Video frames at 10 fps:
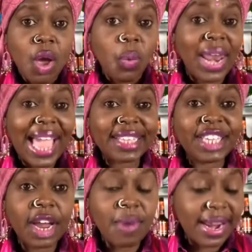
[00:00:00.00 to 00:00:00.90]
Well, I can
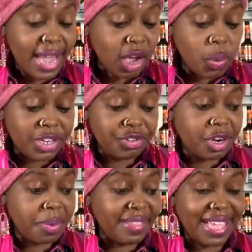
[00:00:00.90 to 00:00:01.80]
tell you right now, Queen
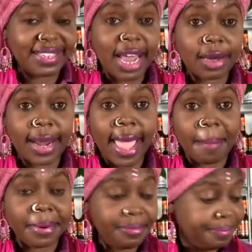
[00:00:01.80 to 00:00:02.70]
Trinity, that's not going to
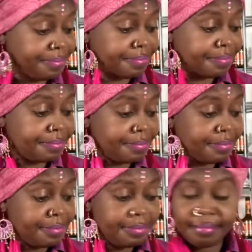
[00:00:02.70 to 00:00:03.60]
happen.
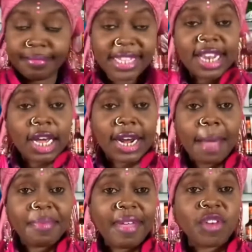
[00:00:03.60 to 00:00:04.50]
That's not going
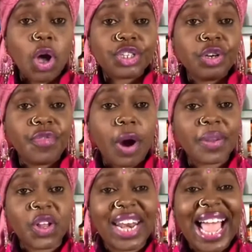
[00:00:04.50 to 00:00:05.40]
to happen. They've gone too far
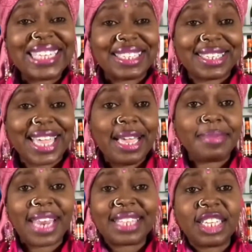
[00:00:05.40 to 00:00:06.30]
with their lies and
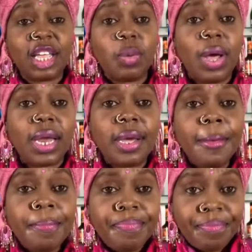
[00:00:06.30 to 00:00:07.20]
schemes. And I tell you what,
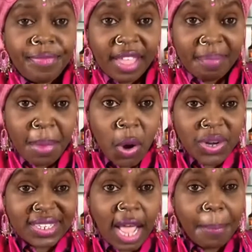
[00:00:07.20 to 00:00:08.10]
the
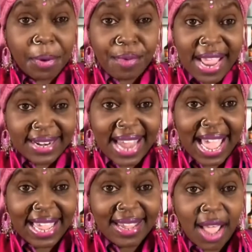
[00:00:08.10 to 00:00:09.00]
modus
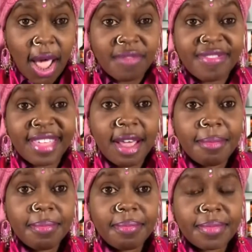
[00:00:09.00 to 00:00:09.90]
operandi of
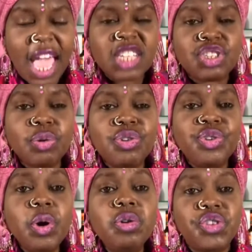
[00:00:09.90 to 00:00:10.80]
them is to
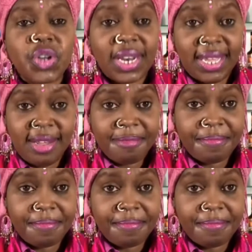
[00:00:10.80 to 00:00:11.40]
usually